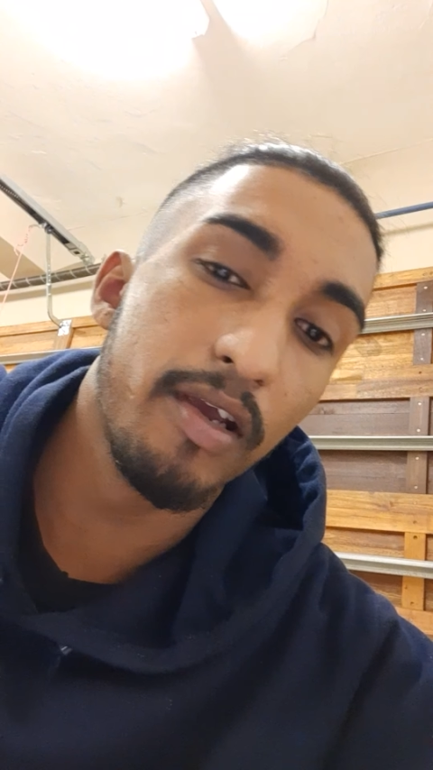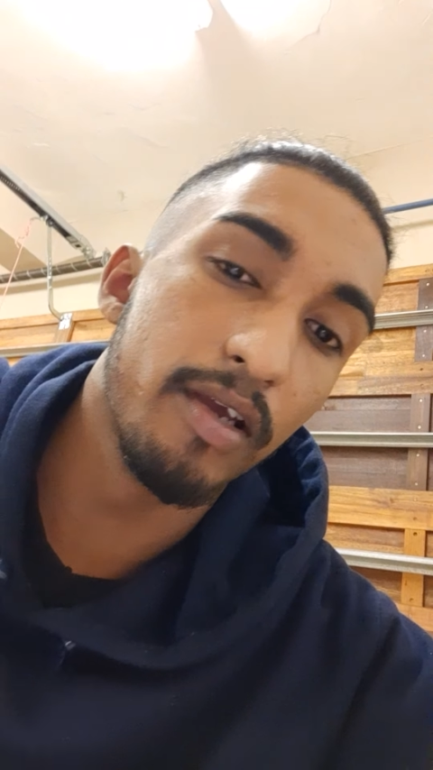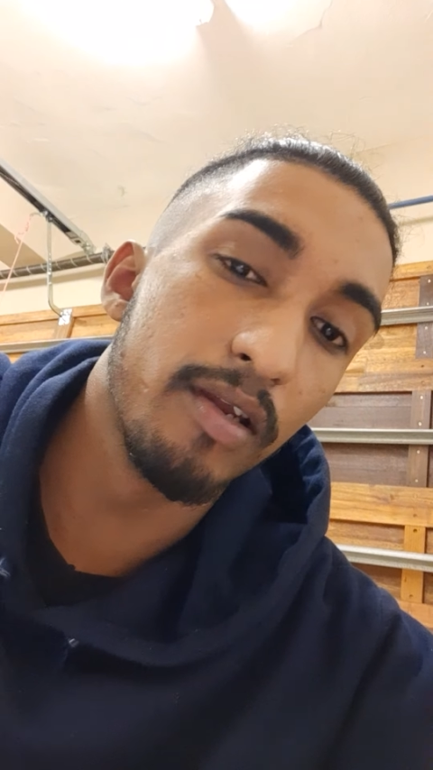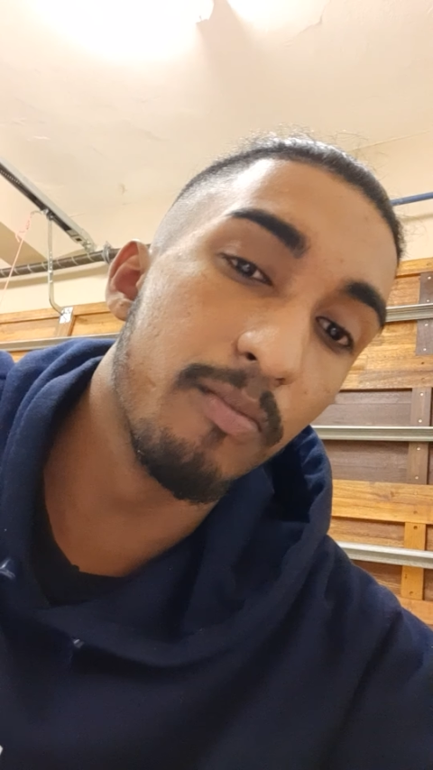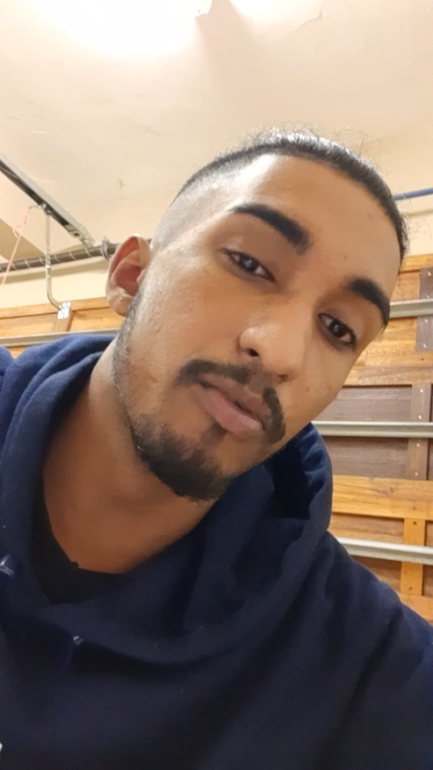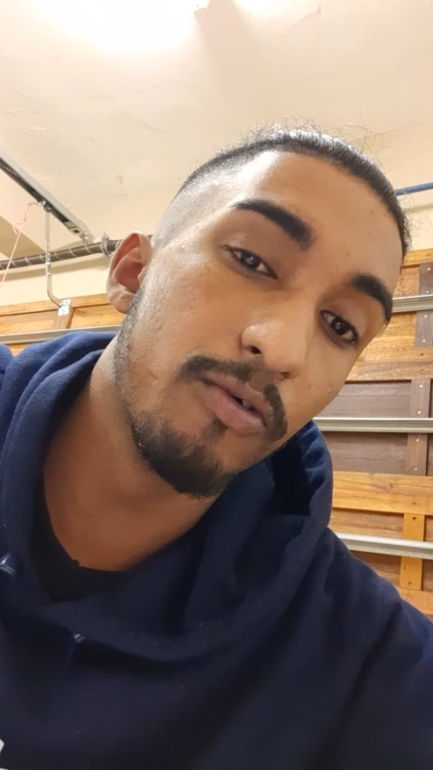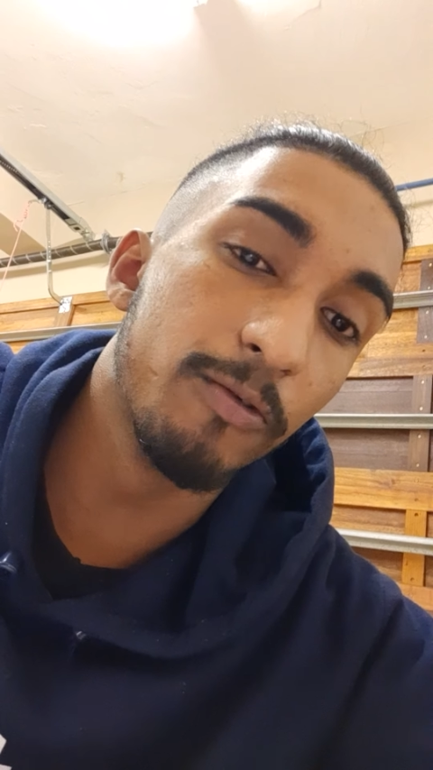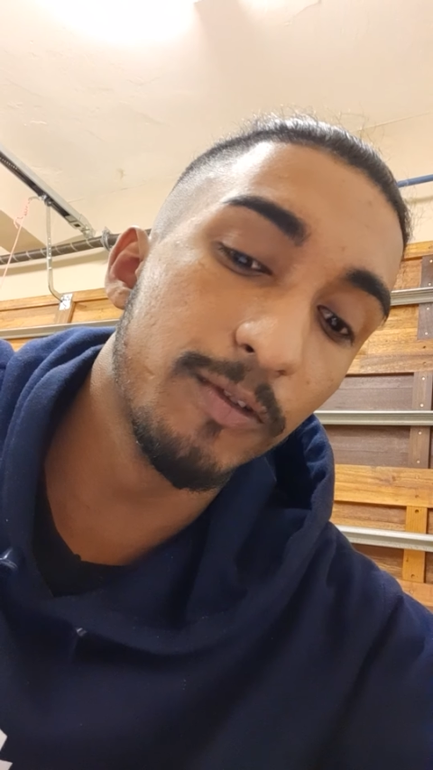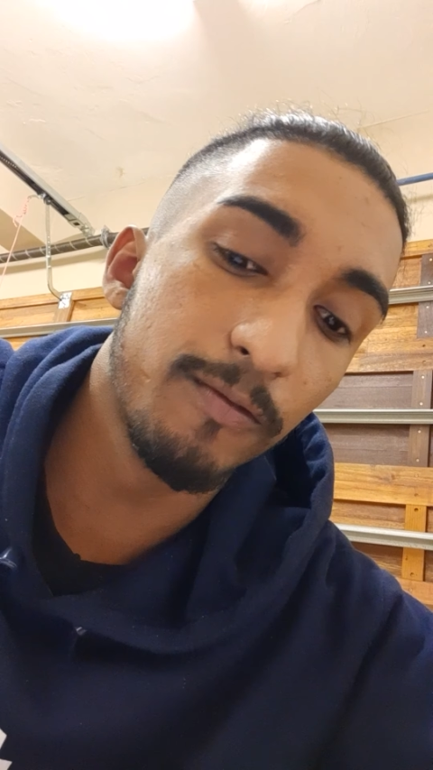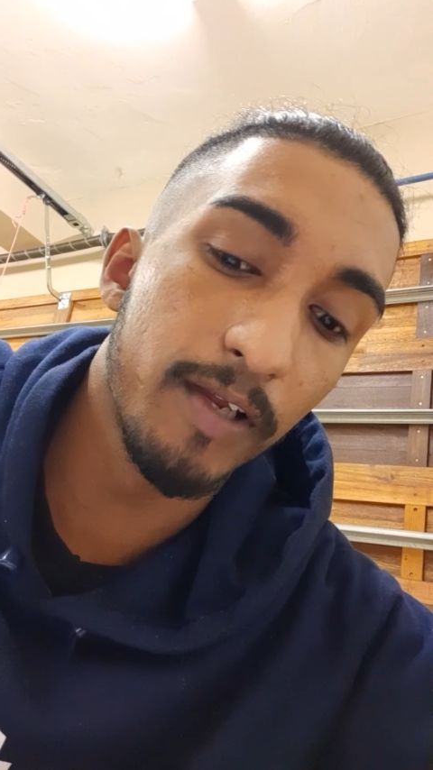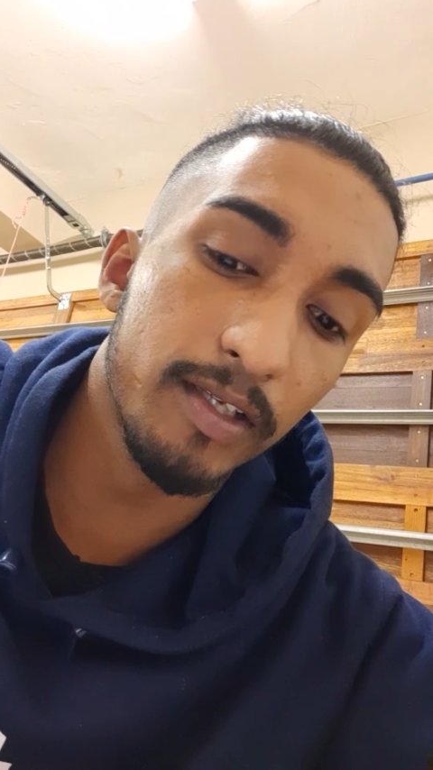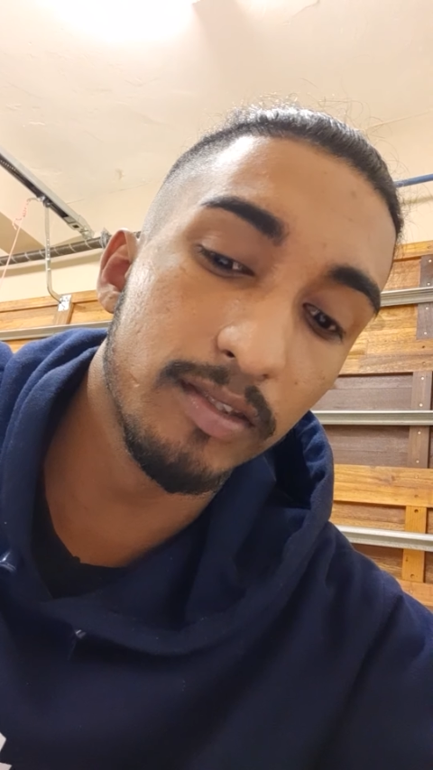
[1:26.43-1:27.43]
it improves
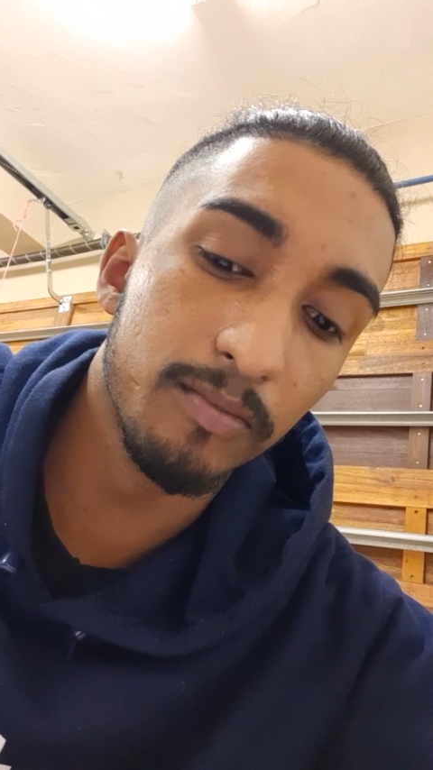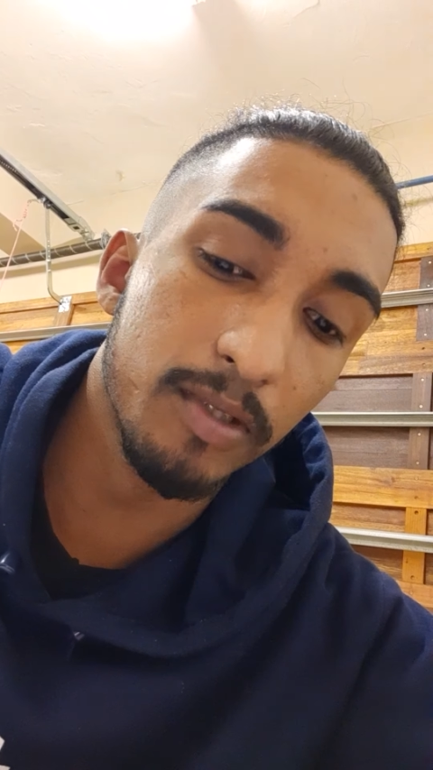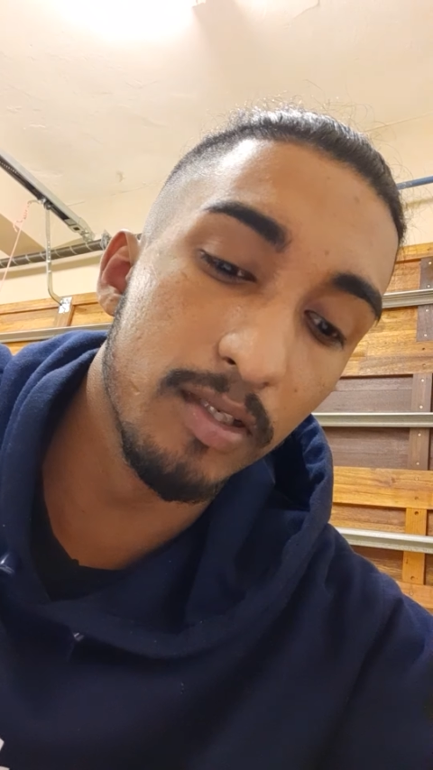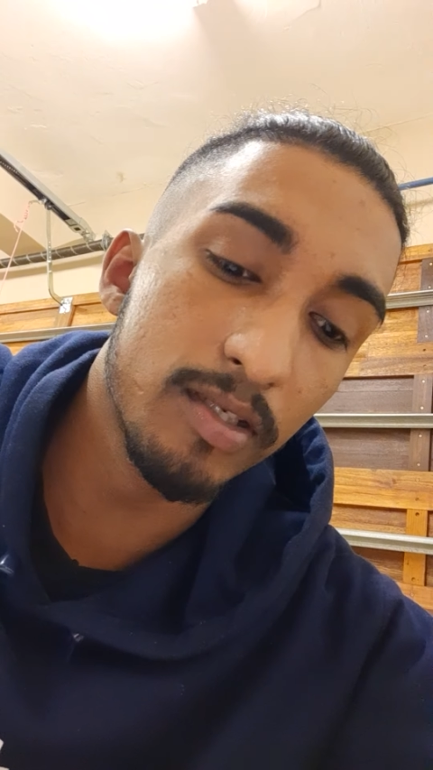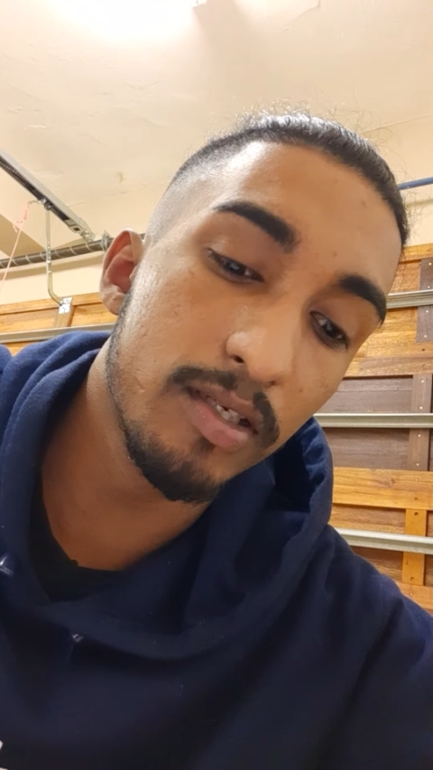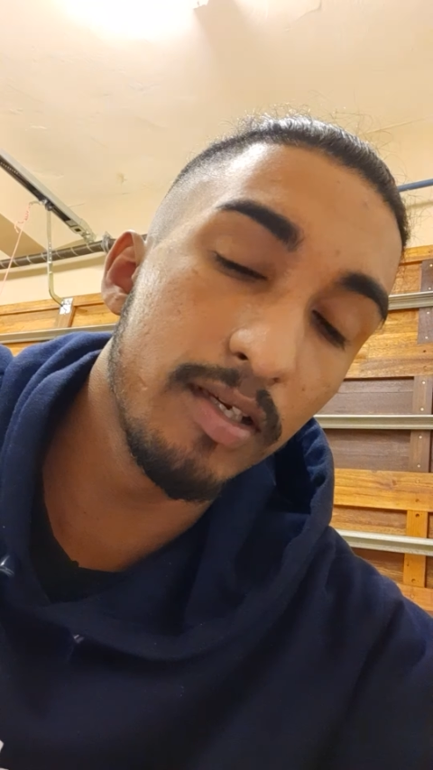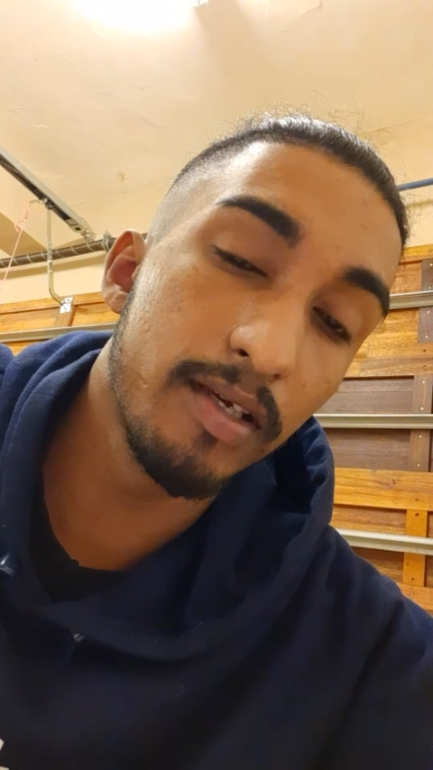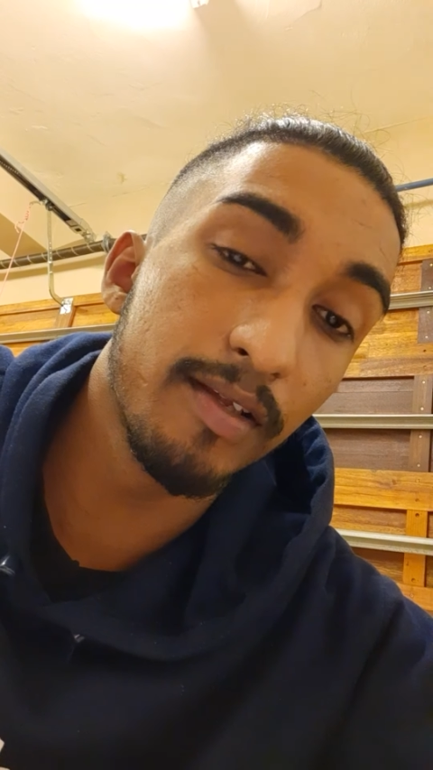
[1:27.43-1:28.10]
flexibility,